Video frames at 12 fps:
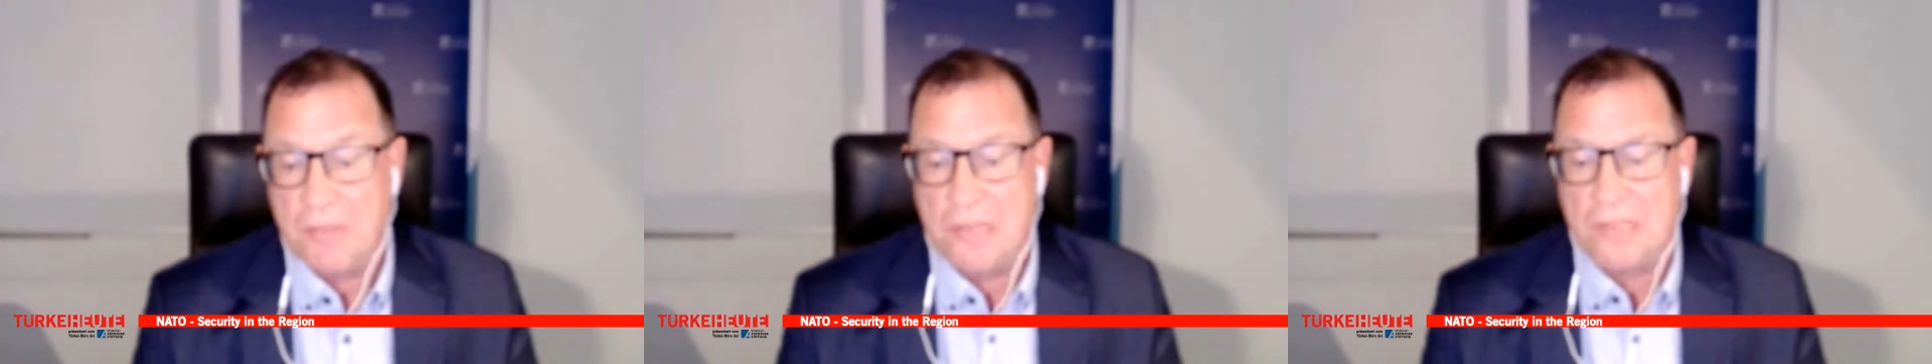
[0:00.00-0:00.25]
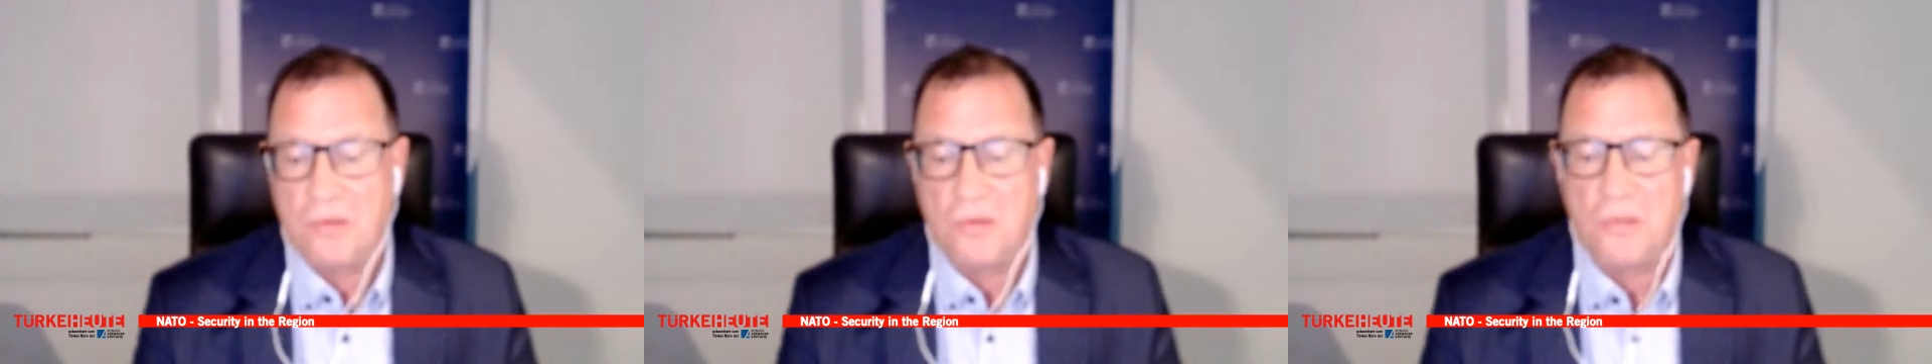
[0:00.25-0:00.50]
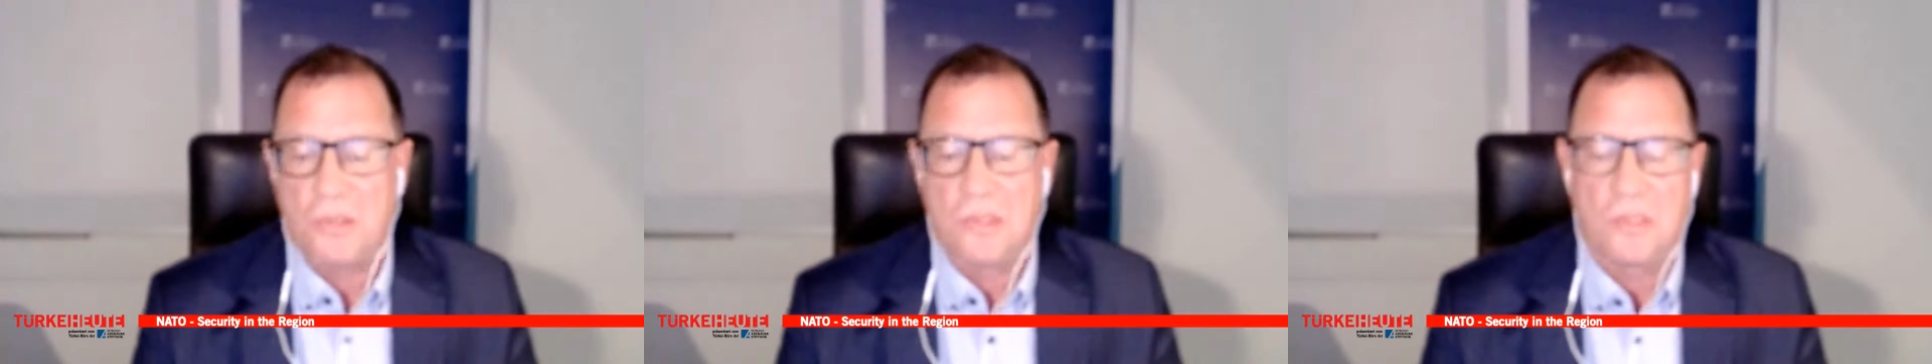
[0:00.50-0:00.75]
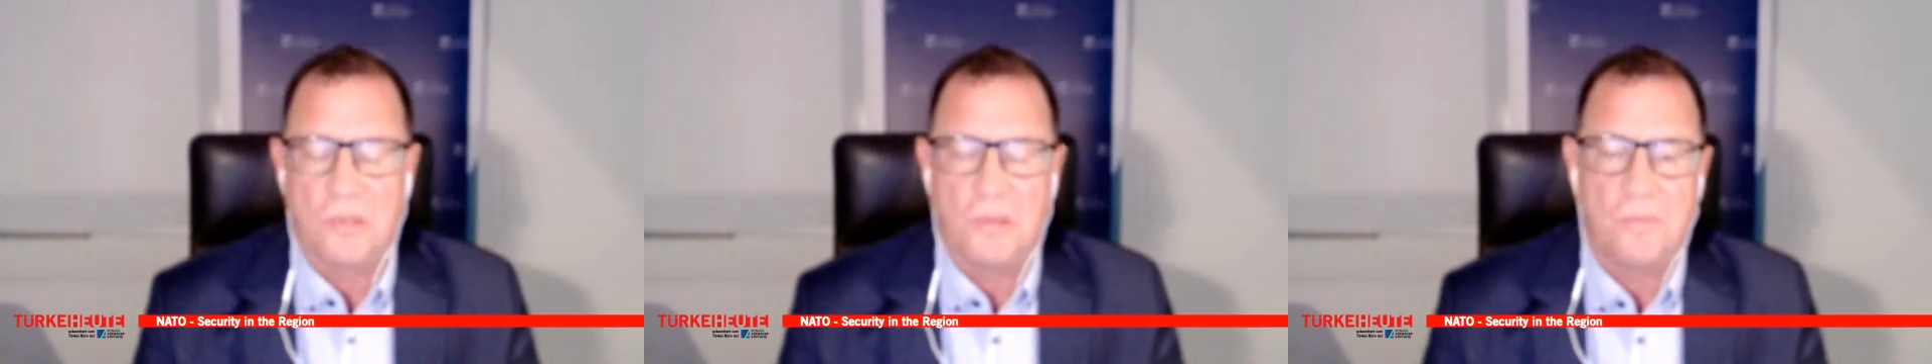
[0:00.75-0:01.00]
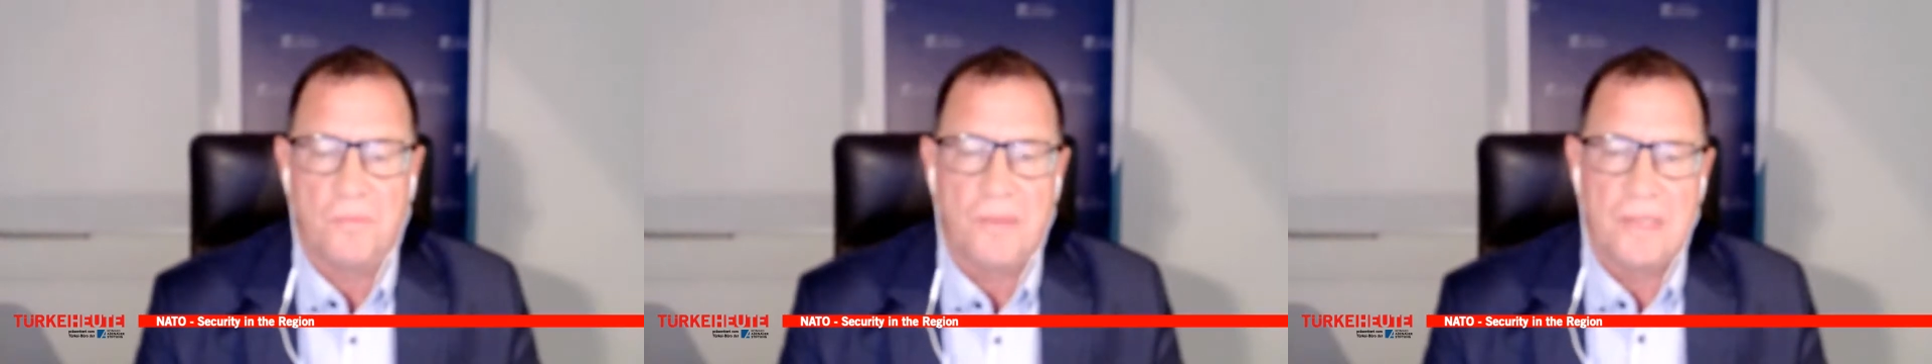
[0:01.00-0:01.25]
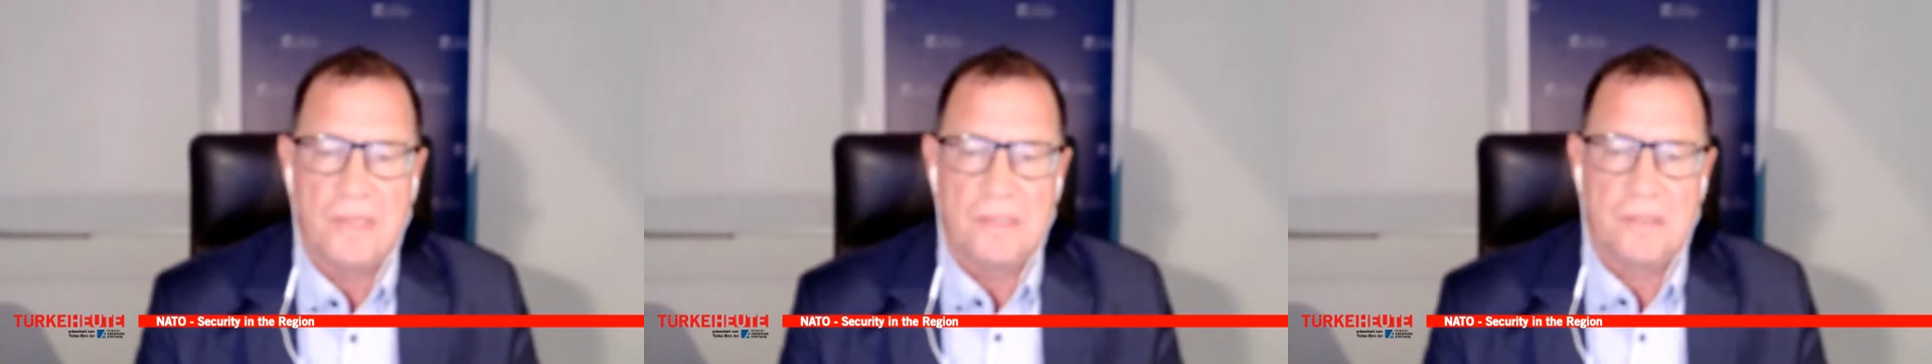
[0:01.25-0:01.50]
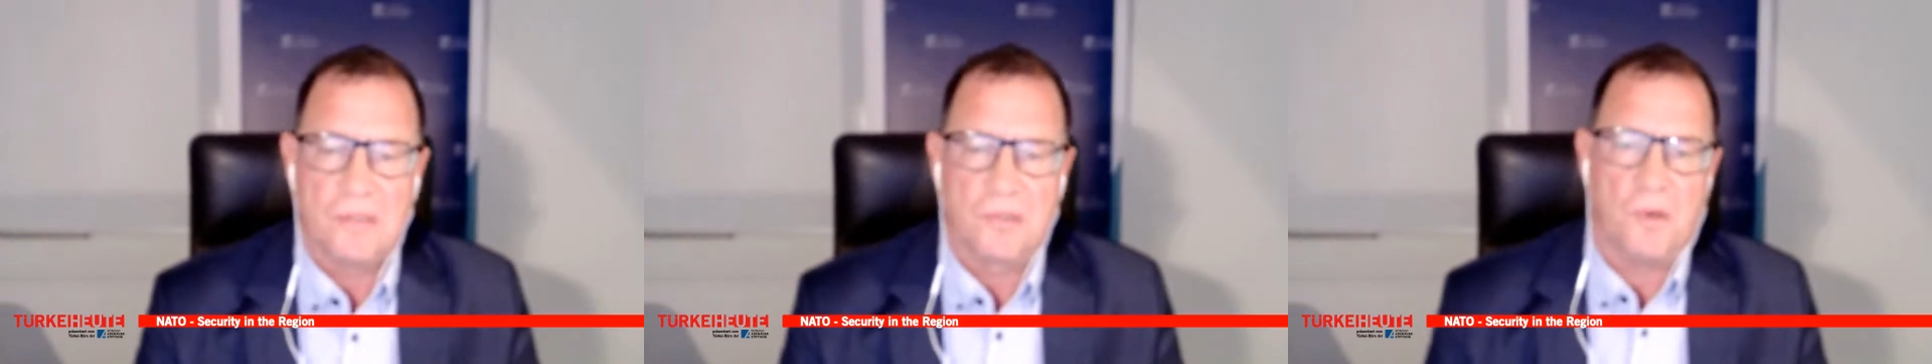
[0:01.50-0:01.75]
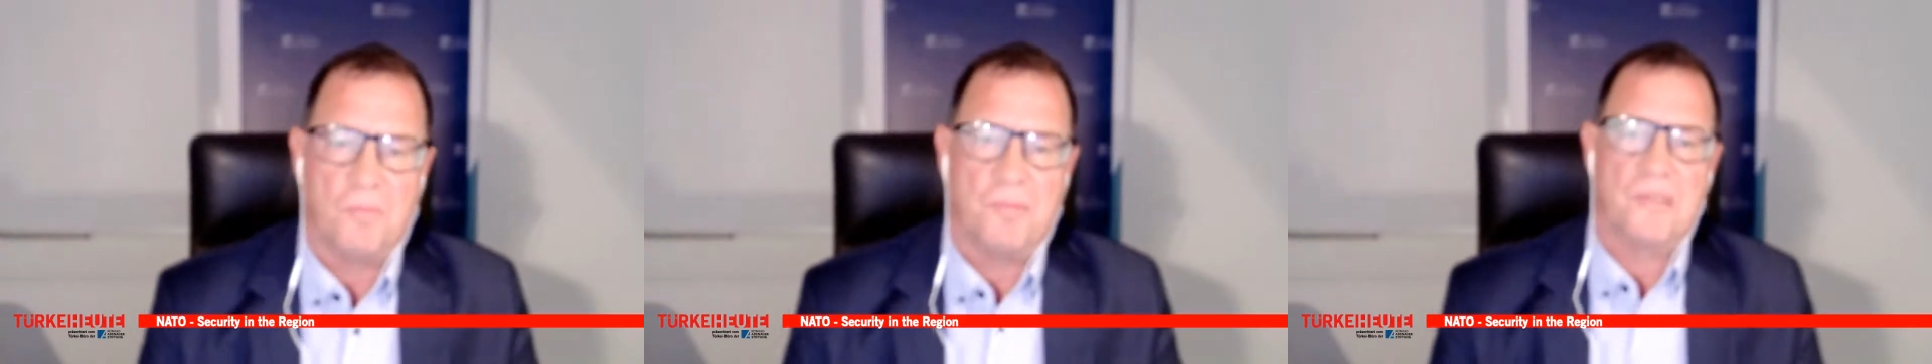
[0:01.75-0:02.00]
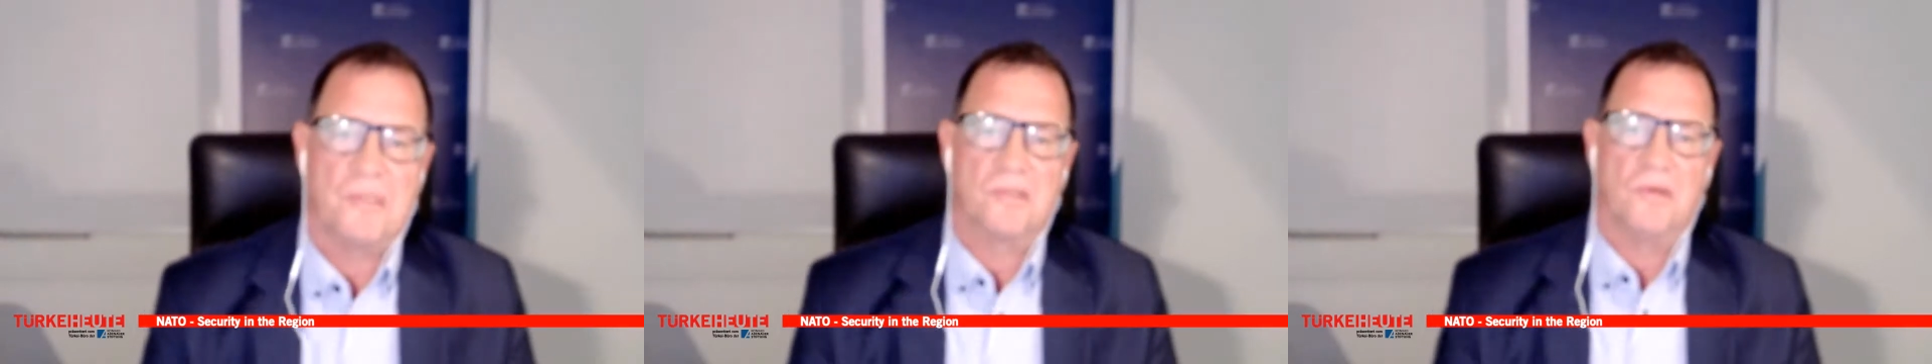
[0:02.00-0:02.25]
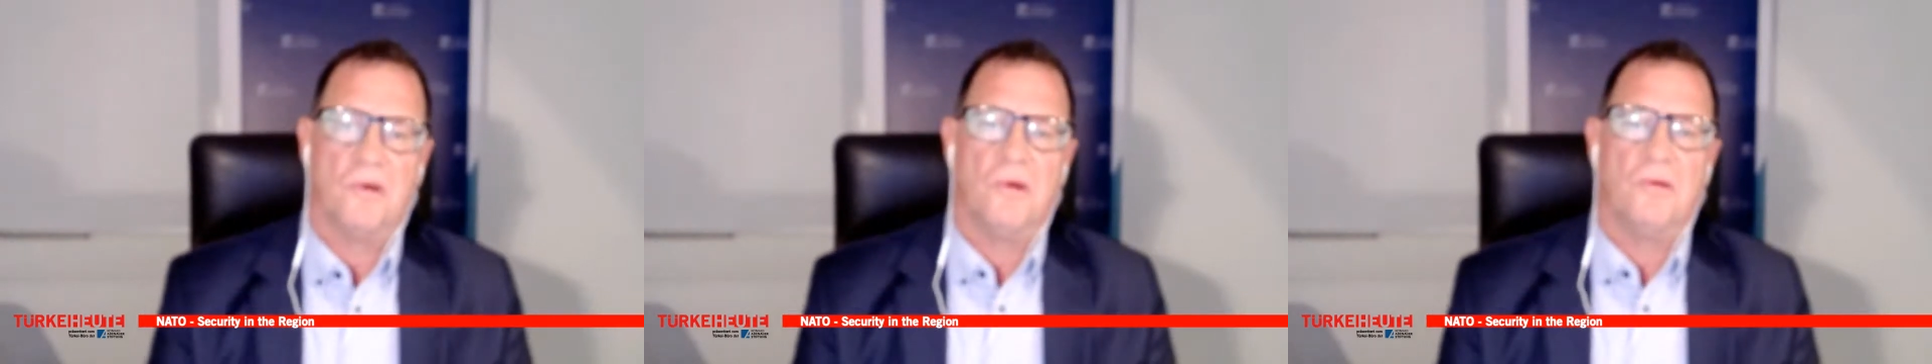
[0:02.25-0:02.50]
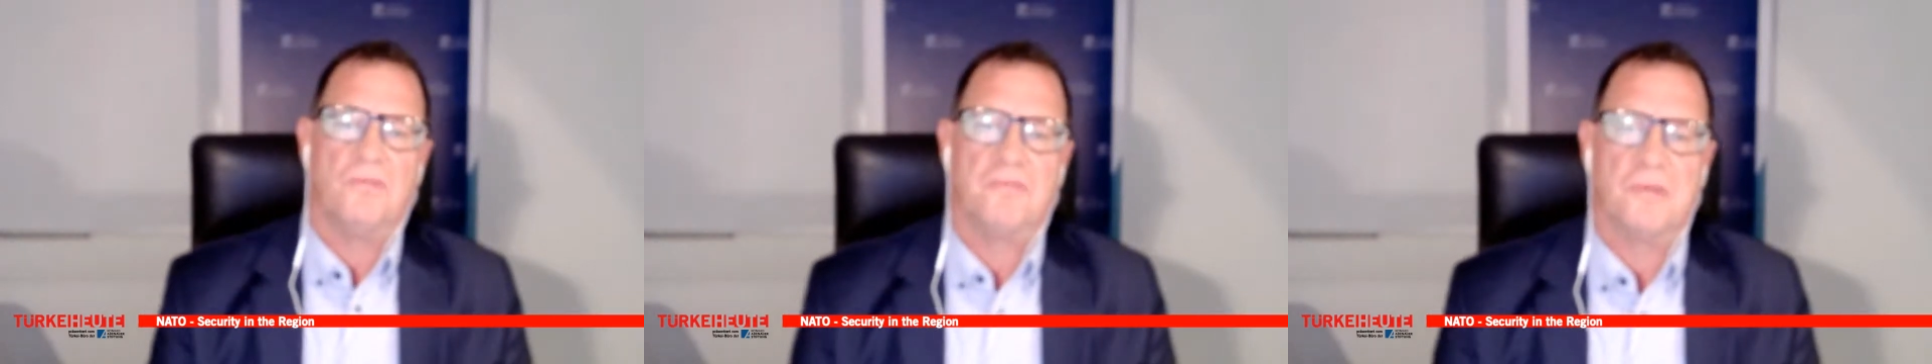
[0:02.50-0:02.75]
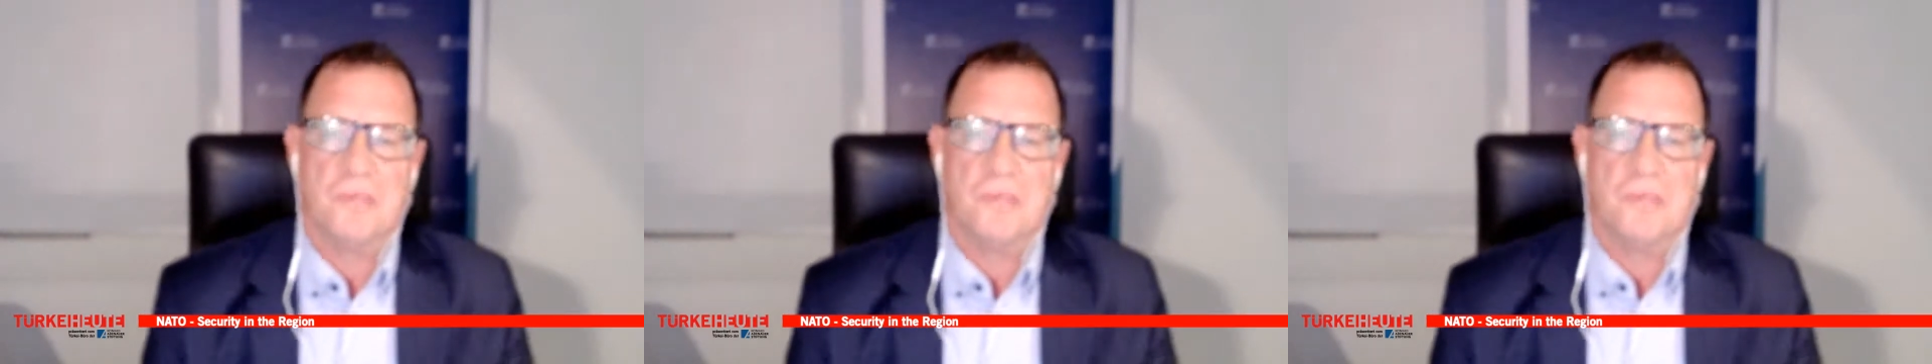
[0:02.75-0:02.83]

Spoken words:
but also the topics of